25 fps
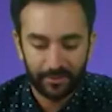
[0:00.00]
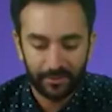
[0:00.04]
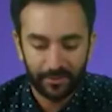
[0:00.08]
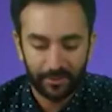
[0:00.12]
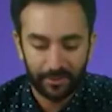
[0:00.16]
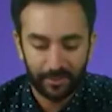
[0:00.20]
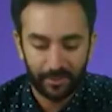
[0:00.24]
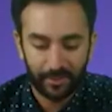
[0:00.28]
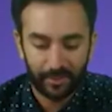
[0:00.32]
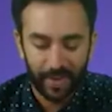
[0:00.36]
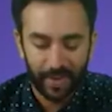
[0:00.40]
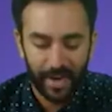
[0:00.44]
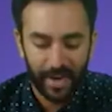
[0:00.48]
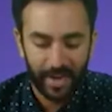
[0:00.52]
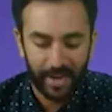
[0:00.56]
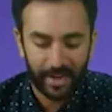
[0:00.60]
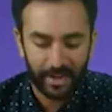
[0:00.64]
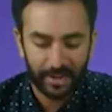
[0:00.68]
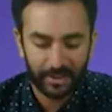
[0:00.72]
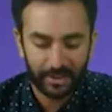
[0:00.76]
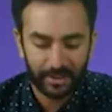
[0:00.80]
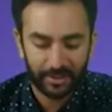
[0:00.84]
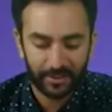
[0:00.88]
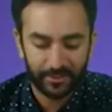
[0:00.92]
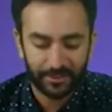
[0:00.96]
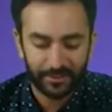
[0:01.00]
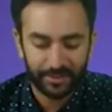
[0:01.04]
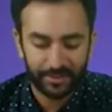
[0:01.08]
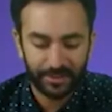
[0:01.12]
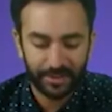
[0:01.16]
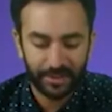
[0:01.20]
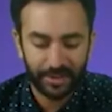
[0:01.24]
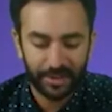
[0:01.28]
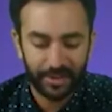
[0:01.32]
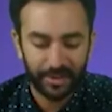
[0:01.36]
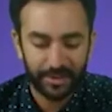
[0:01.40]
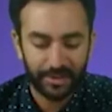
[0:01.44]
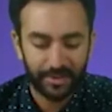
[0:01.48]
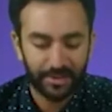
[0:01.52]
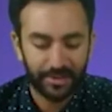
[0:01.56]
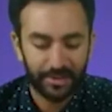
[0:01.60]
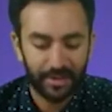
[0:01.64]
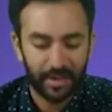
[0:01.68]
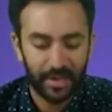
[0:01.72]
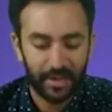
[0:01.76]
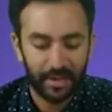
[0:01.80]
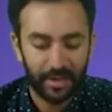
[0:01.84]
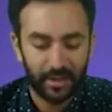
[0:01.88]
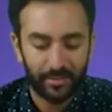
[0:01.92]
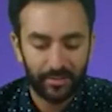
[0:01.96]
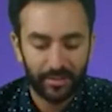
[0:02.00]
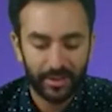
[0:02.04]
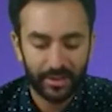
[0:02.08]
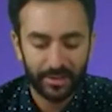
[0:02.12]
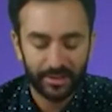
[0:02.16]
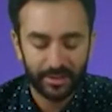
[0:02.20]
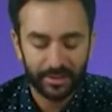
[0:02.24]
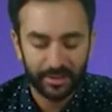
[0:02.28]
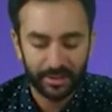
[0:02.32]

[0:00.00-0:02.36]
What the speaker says: of packs, of stickers,